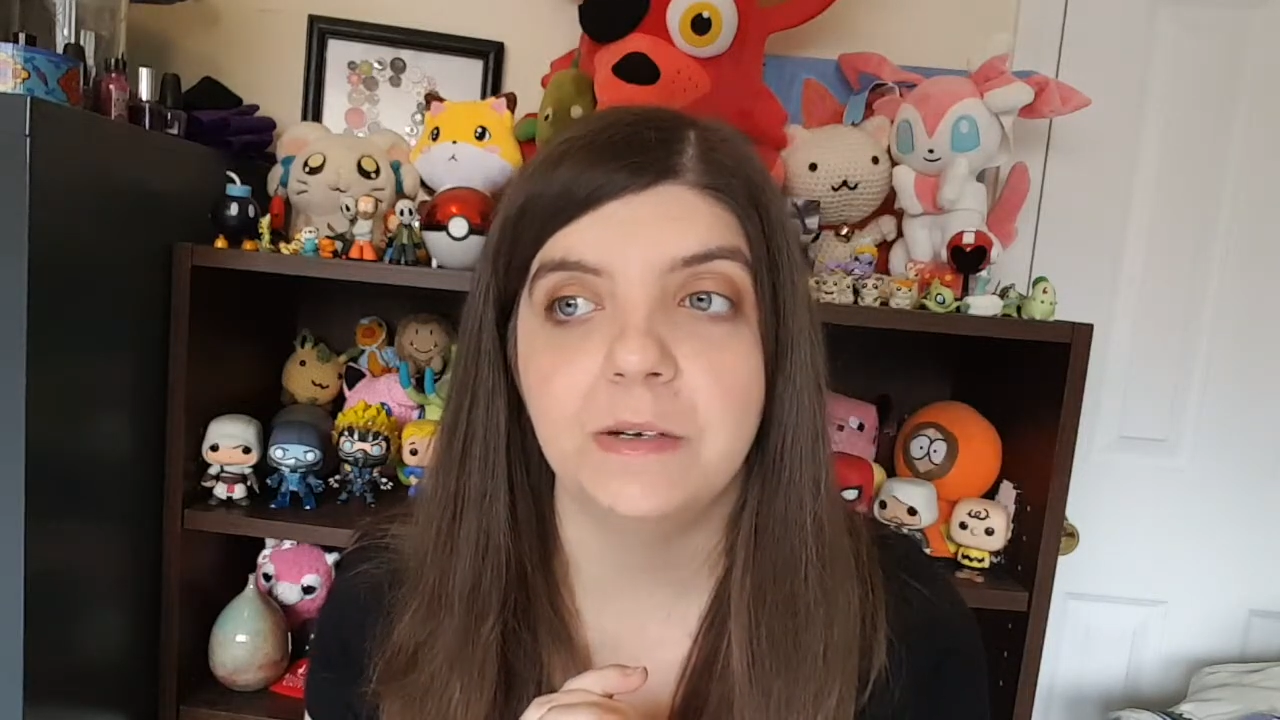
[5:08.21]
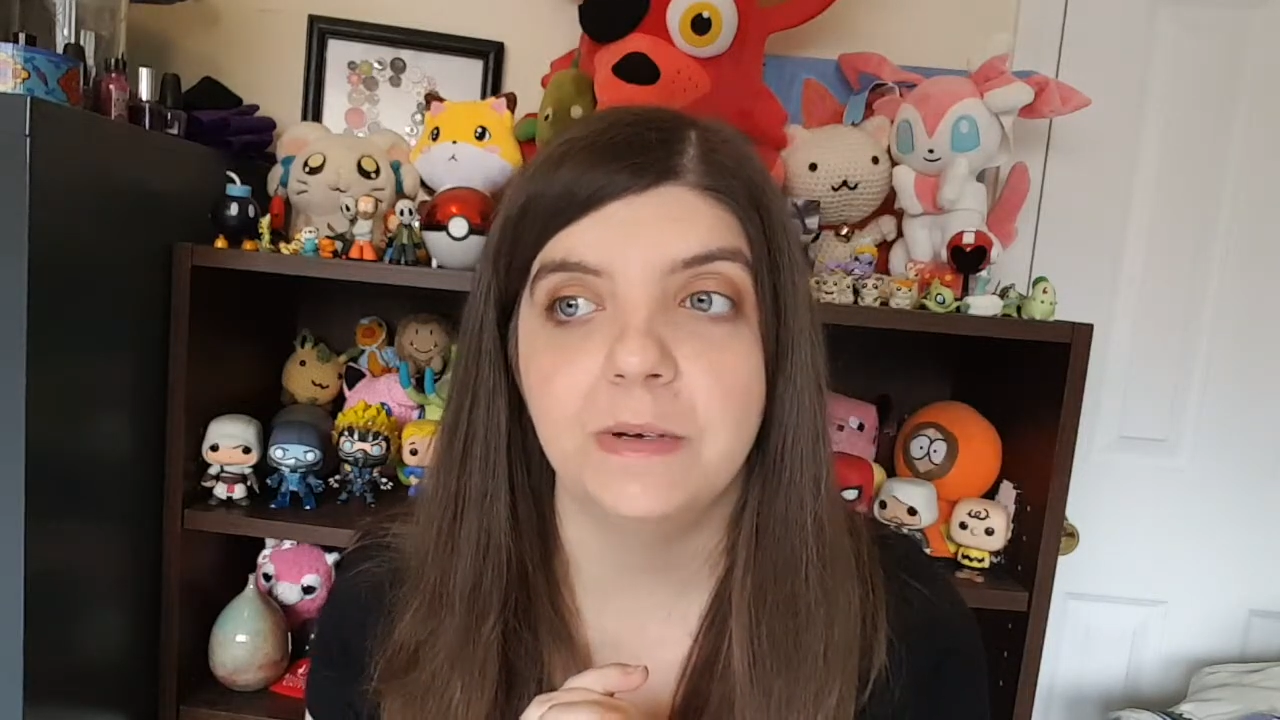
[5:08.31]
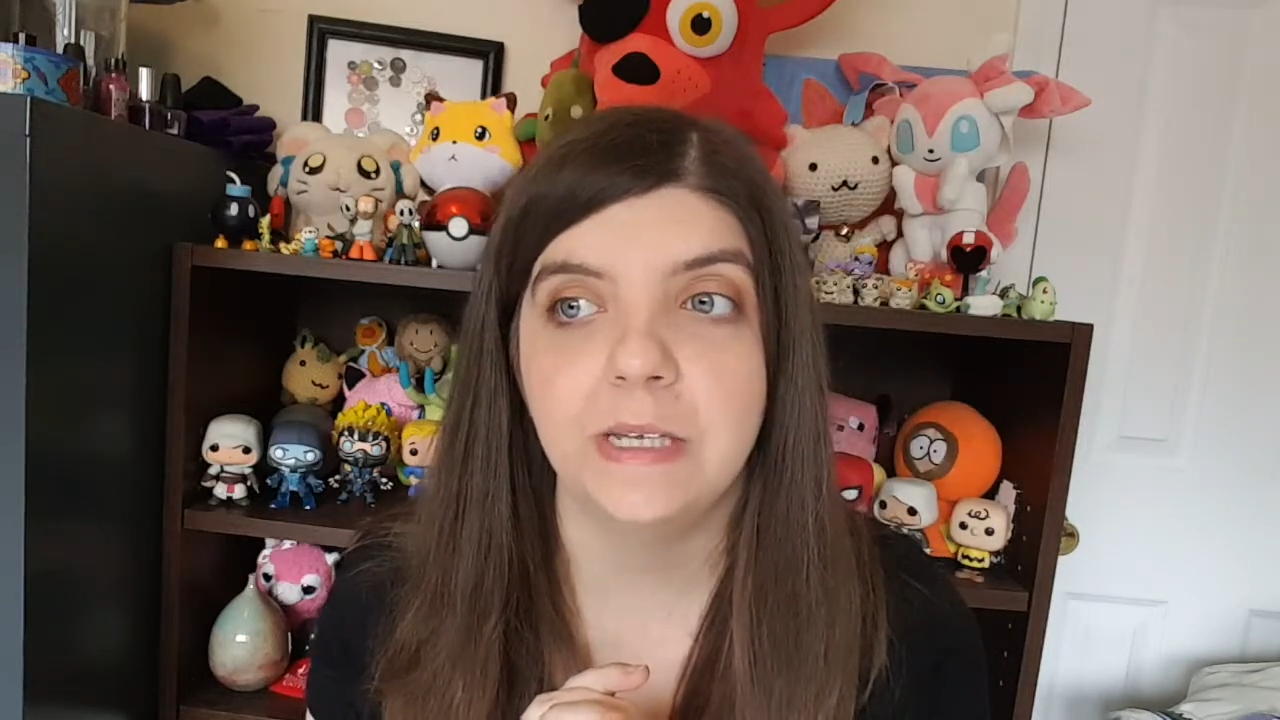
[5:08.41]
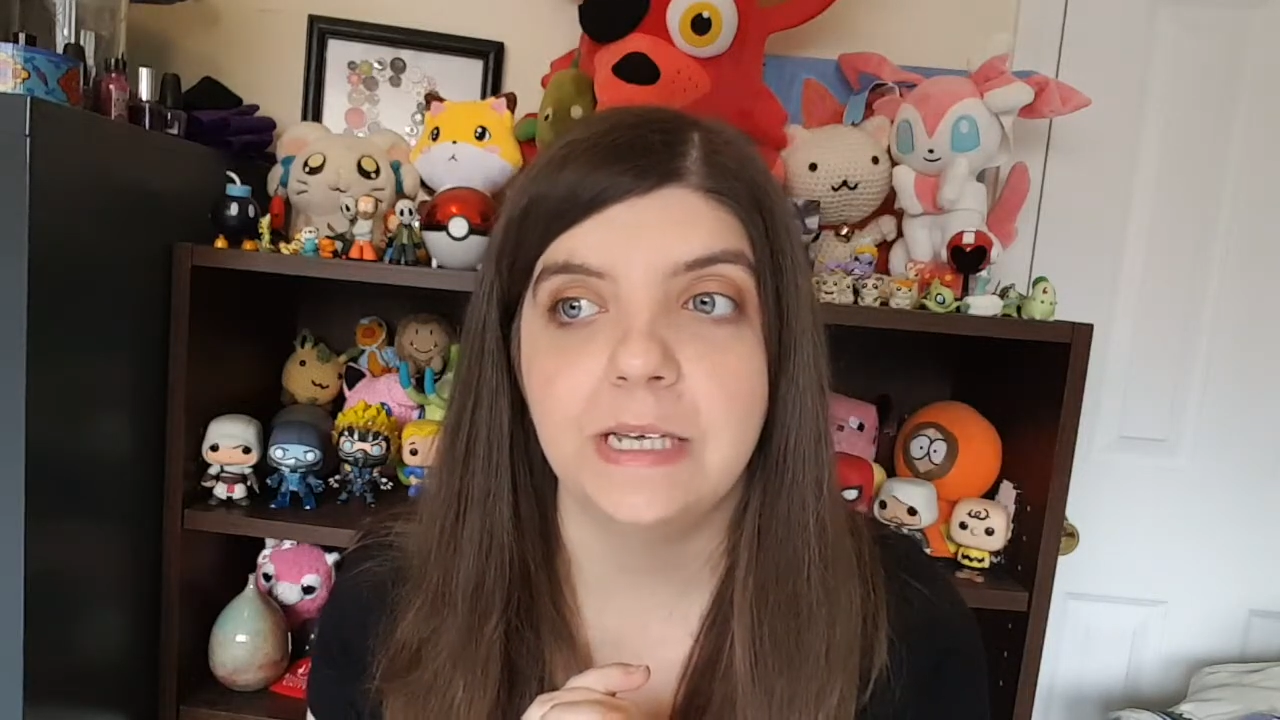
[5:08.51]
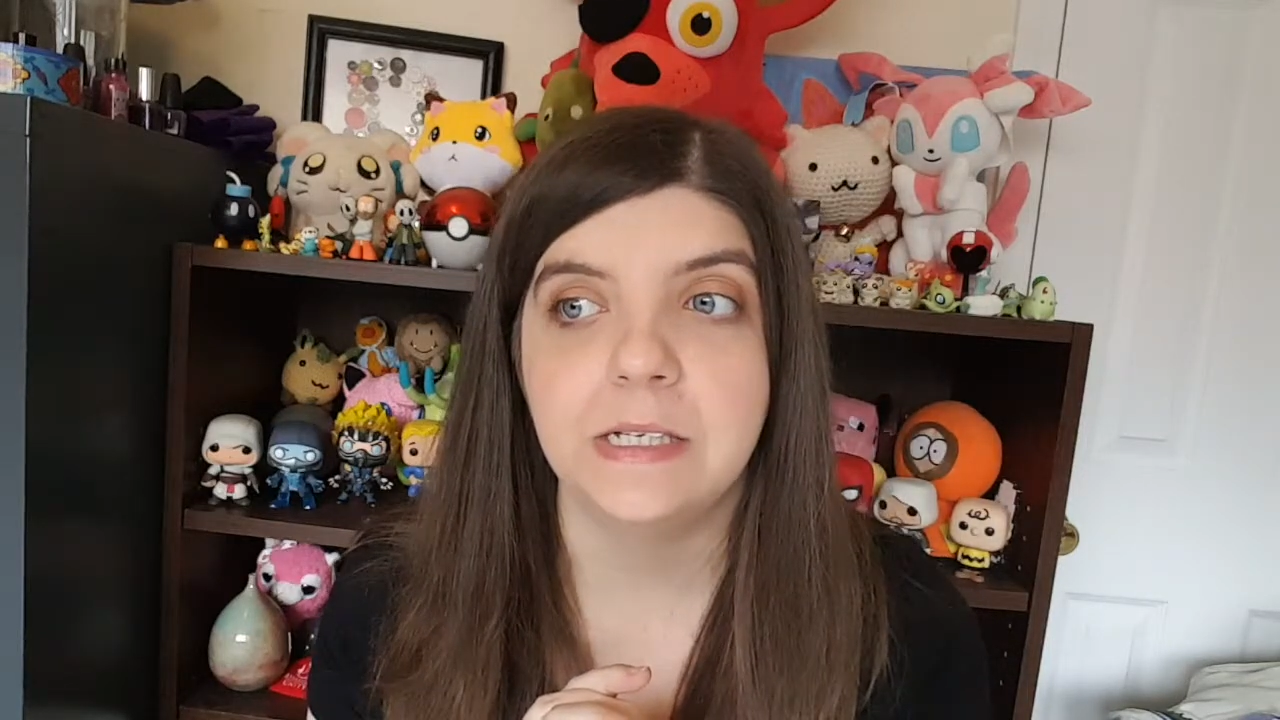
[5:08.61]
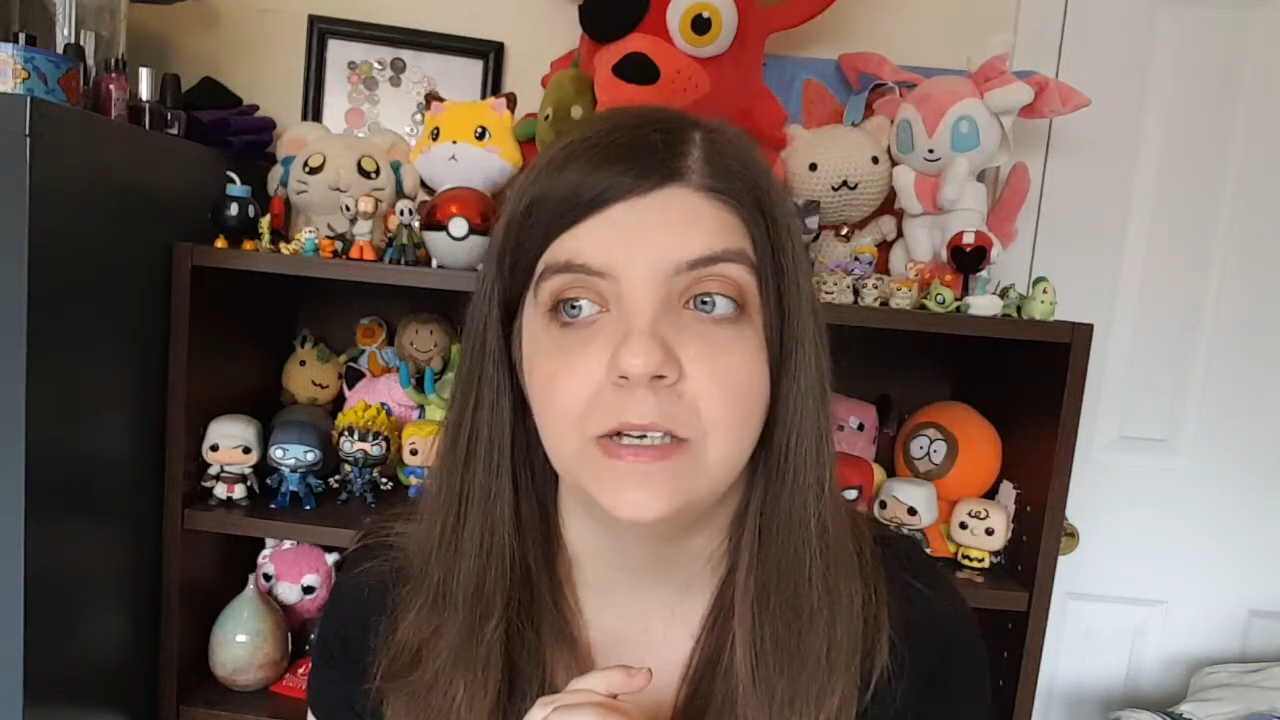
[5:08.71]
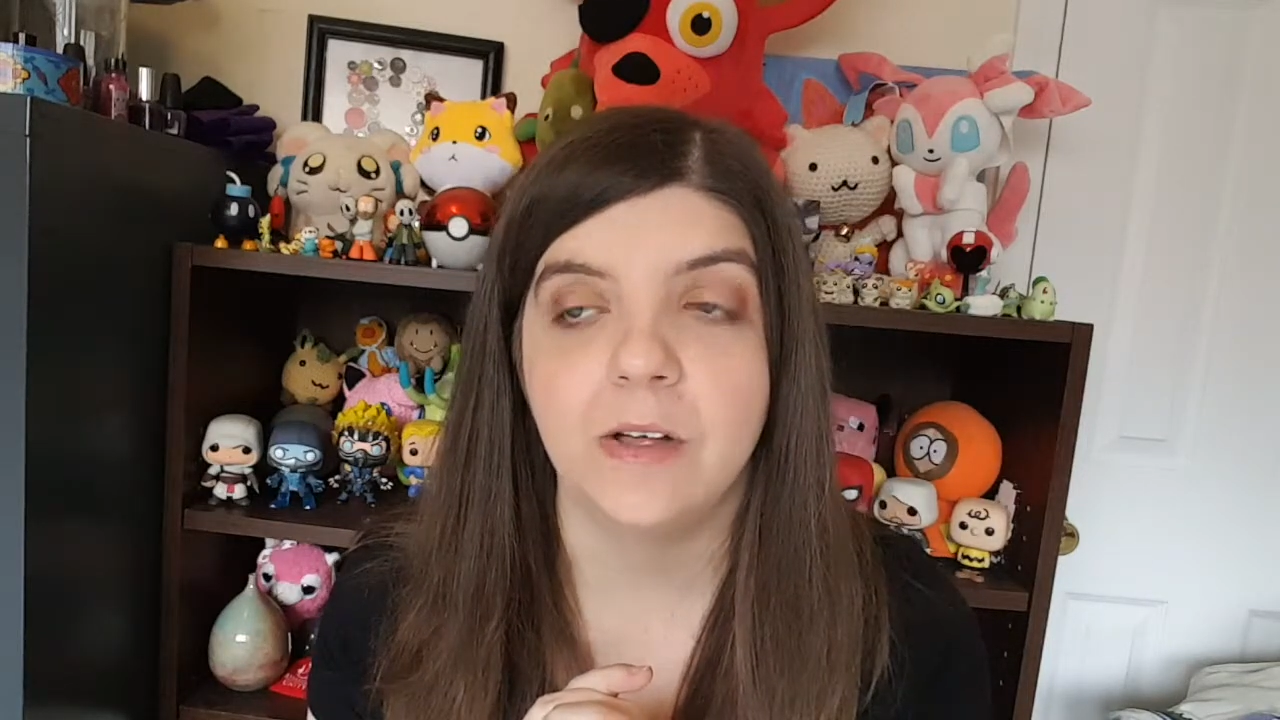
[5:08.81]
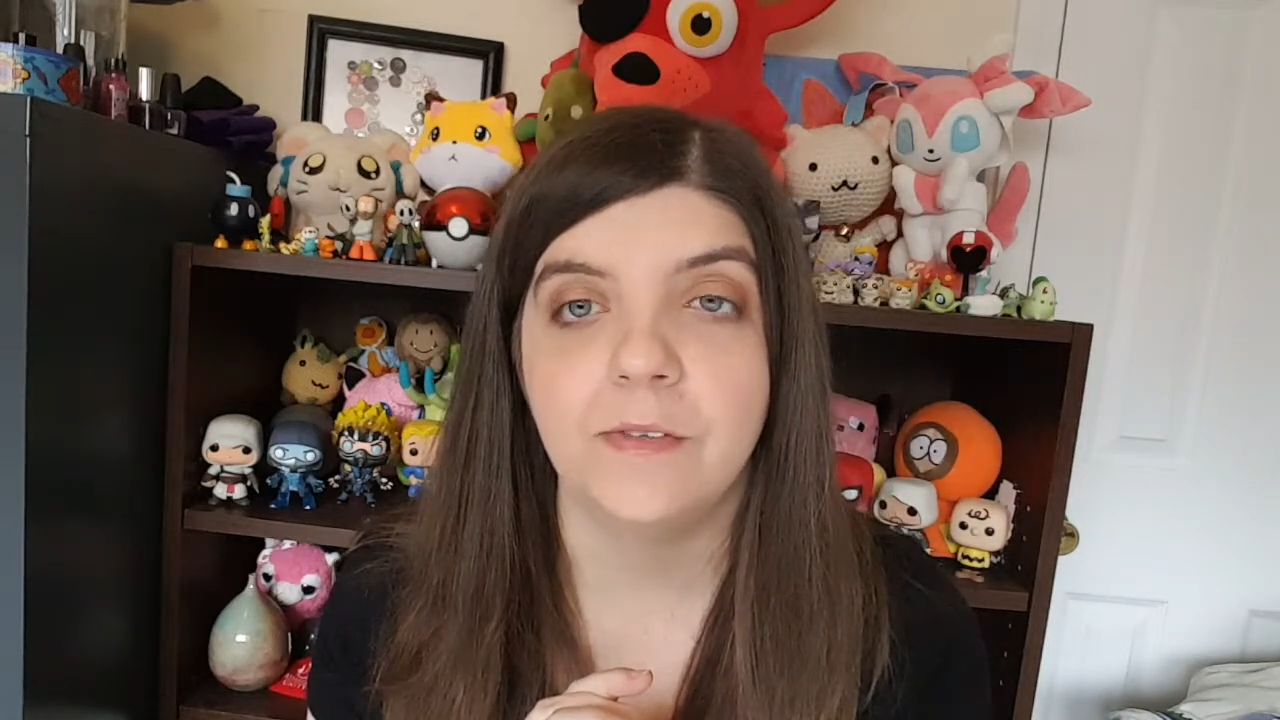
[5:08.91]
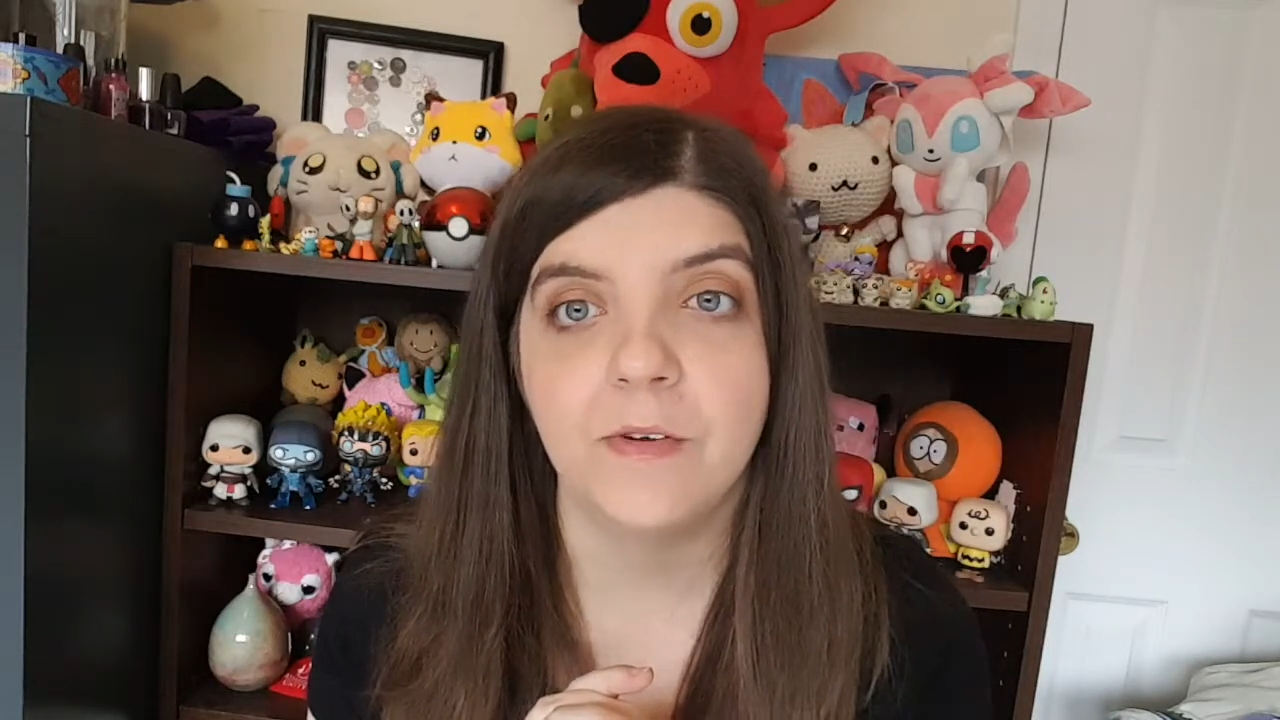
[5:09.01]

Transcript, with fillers: released on